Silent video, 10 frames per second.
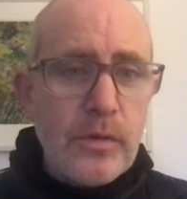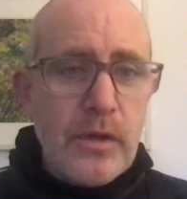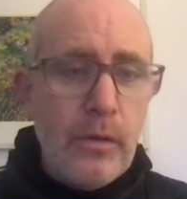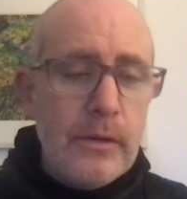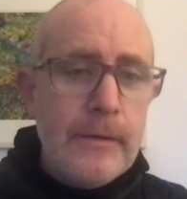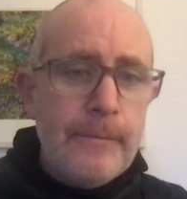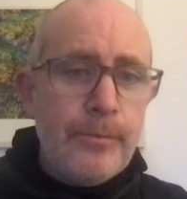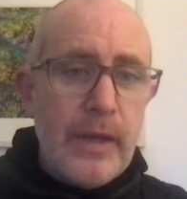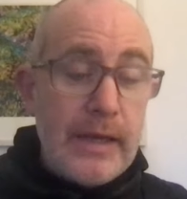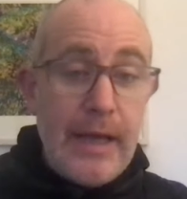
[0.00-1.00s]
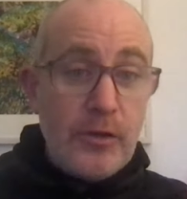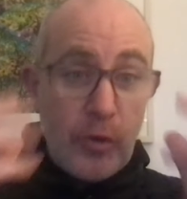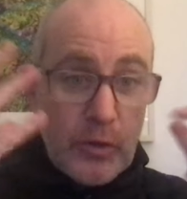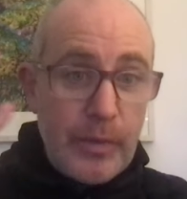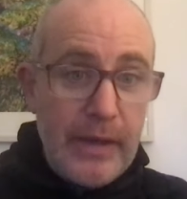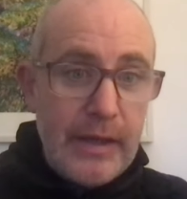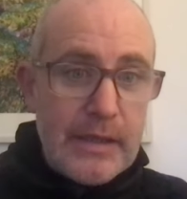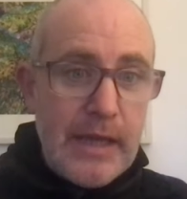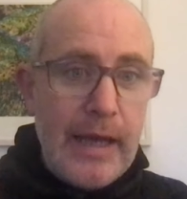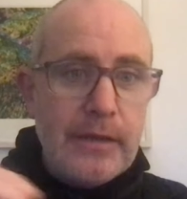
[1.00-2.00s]
So it can't just be in
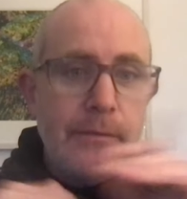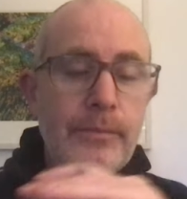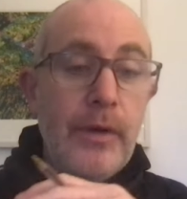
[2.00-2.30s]
his head,